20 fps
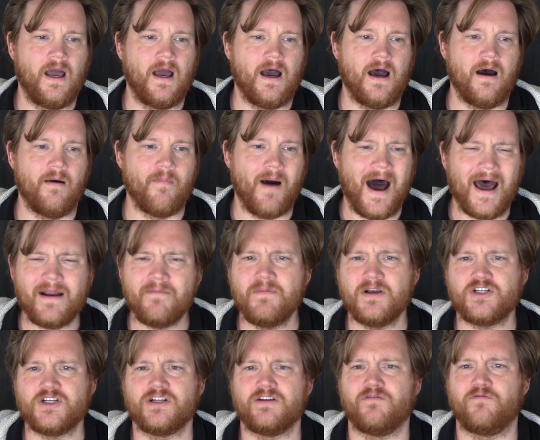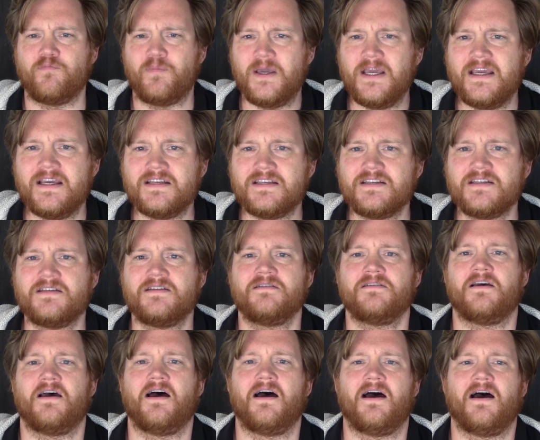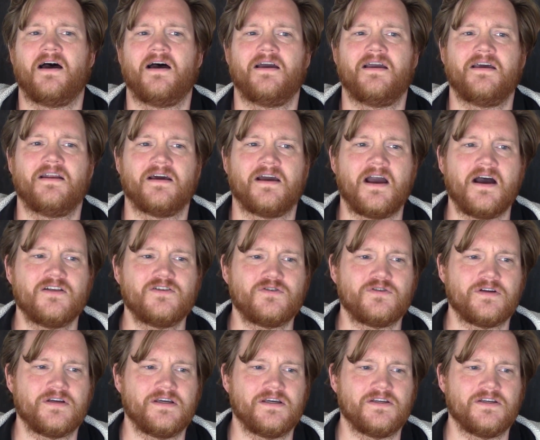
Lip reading: on a mission of peace in a country